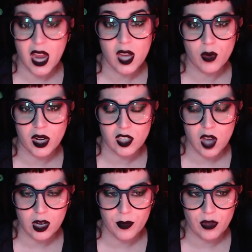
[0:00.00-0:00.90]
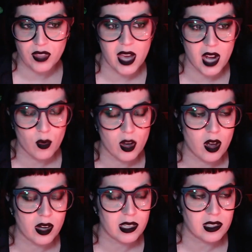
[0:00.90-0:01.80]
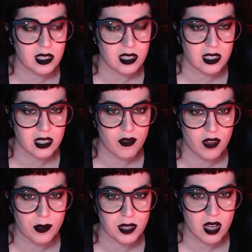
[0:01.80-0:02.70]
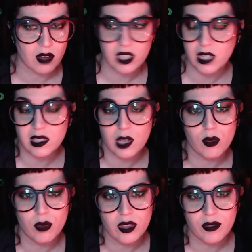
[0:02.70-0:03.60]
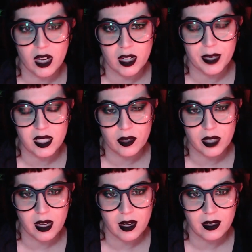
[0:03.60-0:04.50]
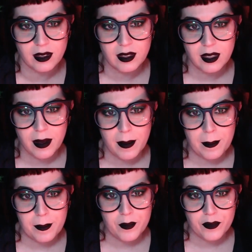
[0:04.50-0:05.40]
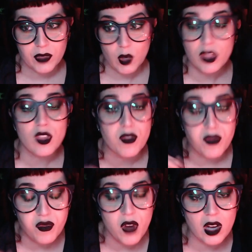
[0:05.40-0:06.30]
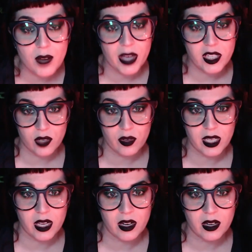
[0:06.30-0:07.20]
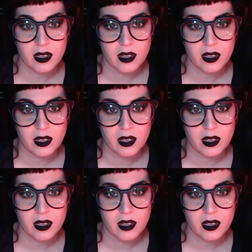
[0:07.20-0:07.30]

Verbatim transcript: I don't want to talk about that. I want audiences to see for themselves. And it's like, well, what the fuck am I doing here? What the fuck am I doing here?